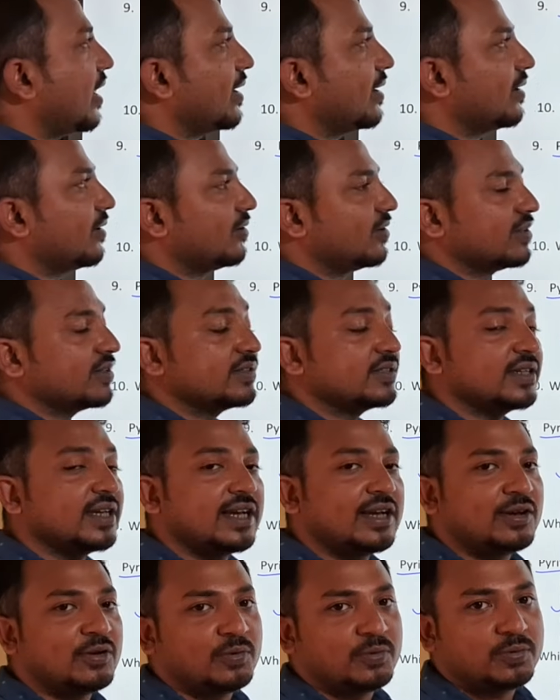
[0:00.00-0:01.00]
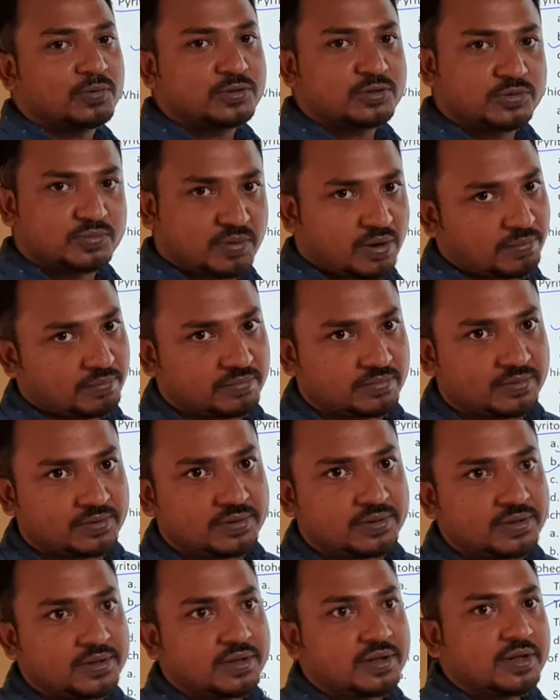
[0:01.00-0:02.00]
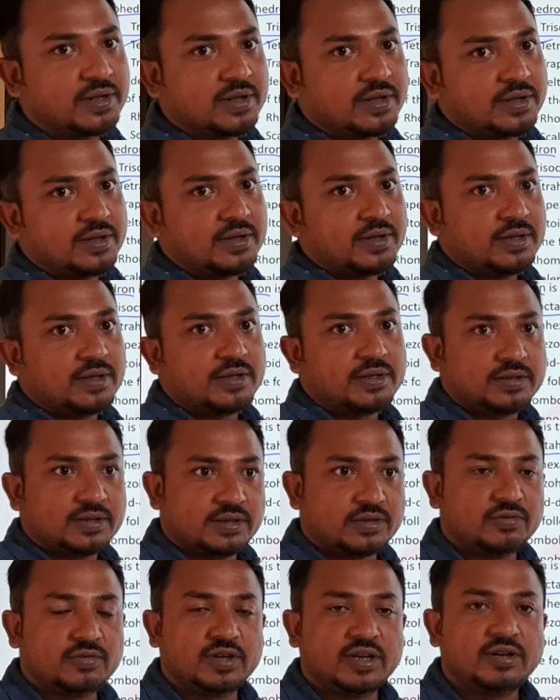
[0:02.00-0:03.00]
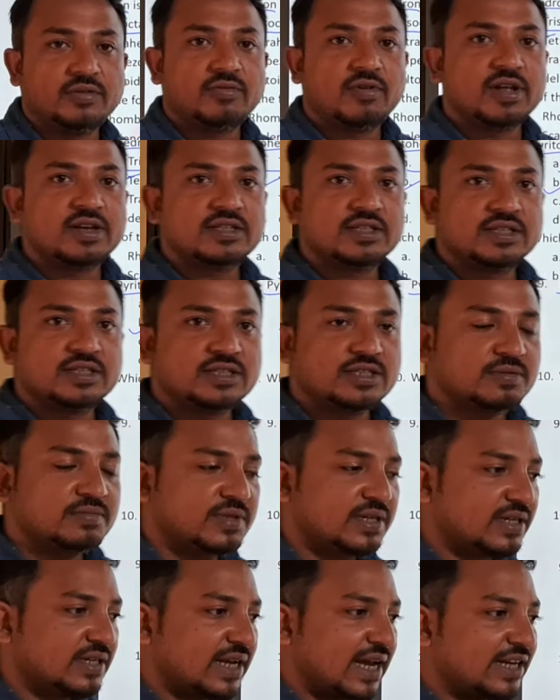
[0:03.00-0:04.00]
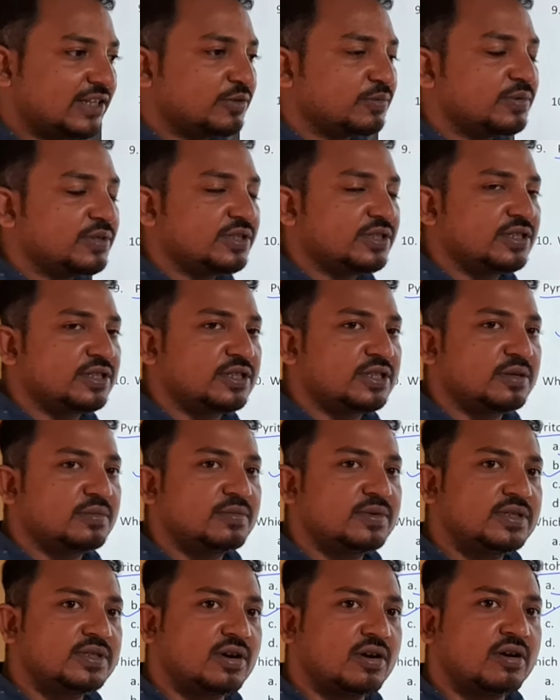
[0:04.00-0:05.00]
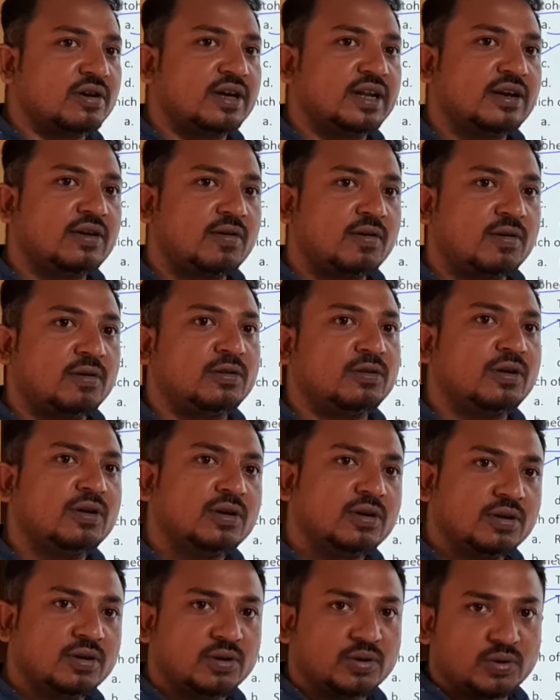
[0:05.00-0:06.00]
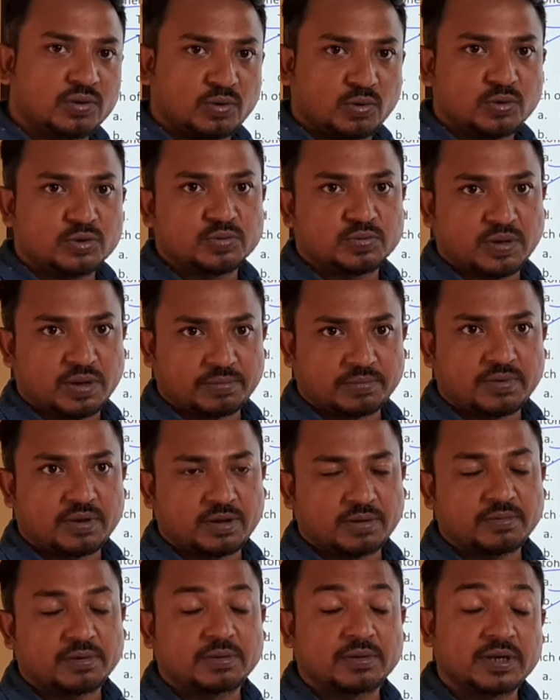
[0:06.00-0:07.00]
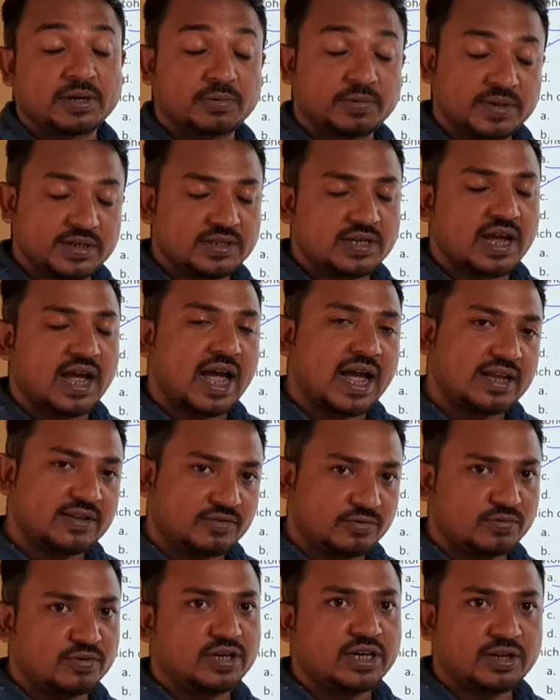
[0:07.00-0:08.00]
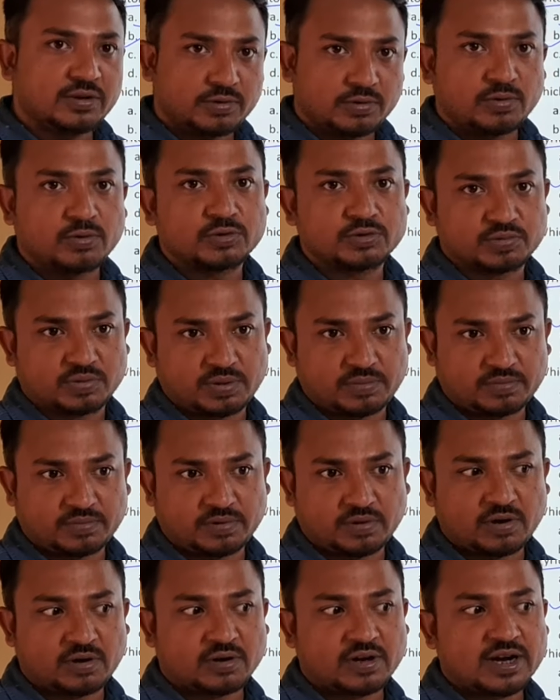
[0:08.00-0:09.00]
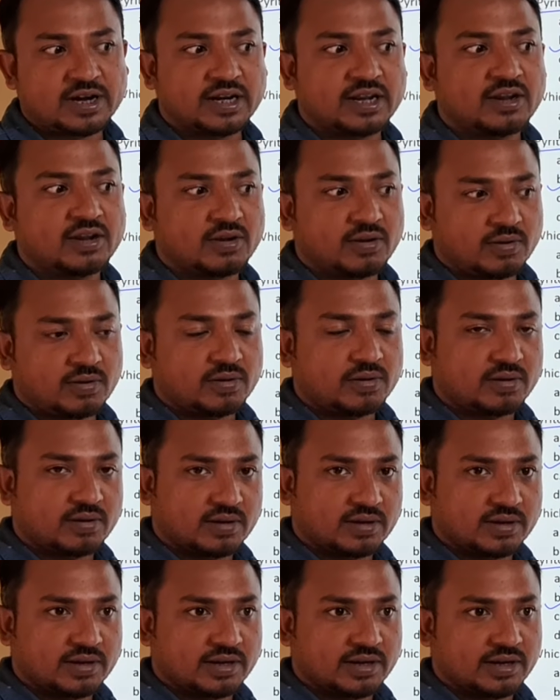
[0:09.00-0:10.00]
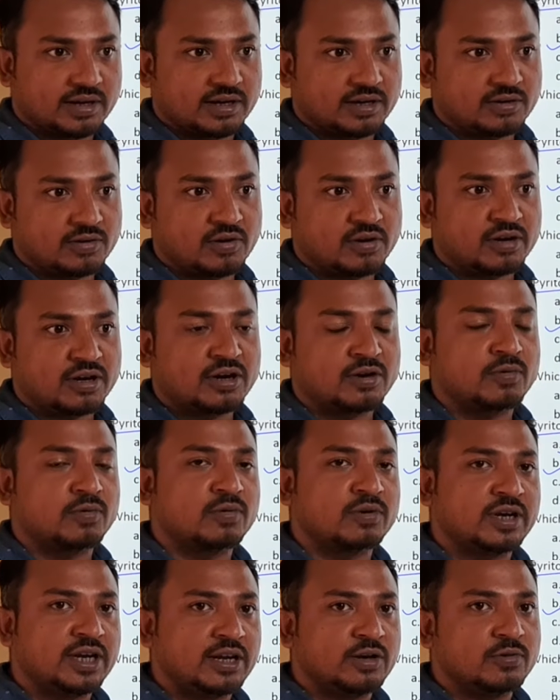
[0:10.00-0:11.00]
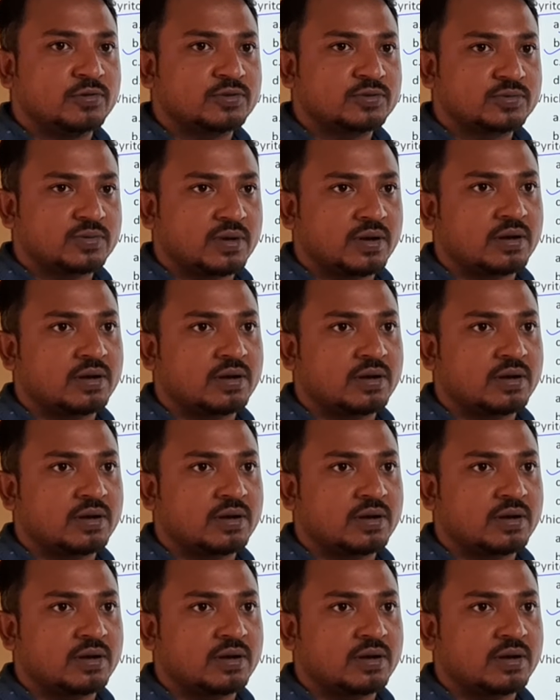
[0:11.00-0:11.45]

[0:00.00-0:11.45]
are, you can say, closed form. There is only one system, that is isometric system, which contain all the closed form, which has only closed form. Not that it contain only closed